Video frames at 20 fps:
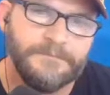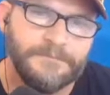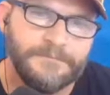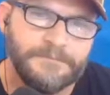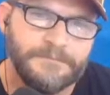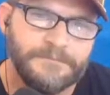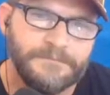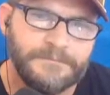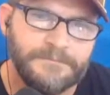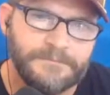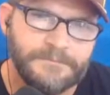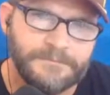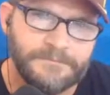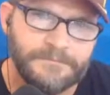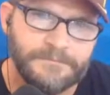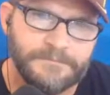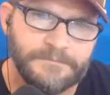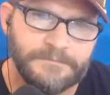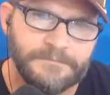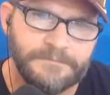
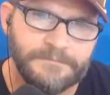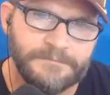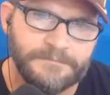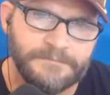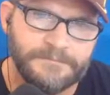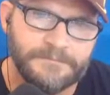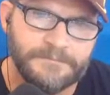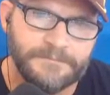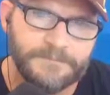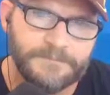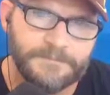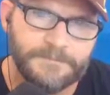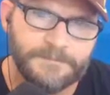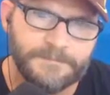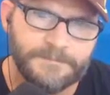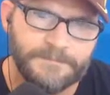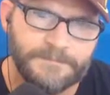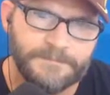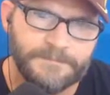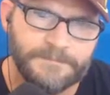
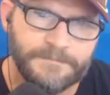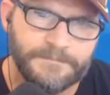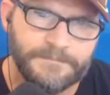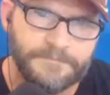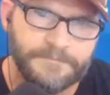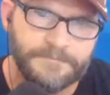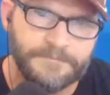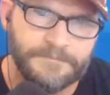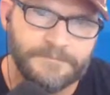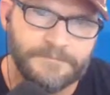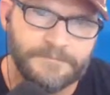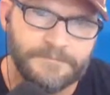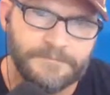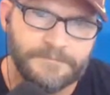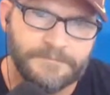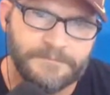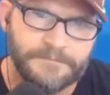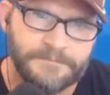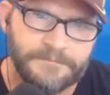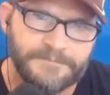
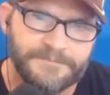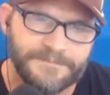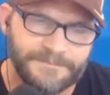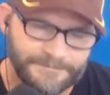No words are spoken by the person on screen.